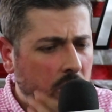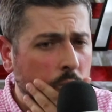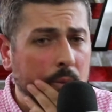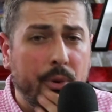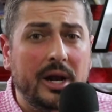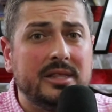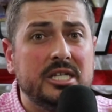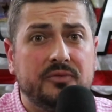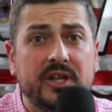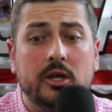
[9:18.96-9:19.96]
when we put out
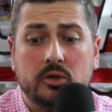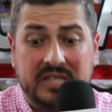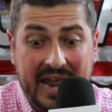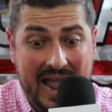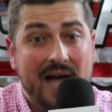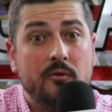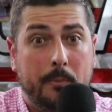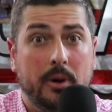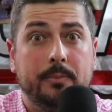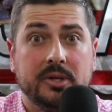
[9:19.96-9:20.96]
these videos, they have a
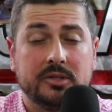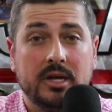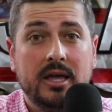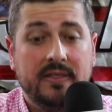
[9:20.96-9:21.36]
purpose.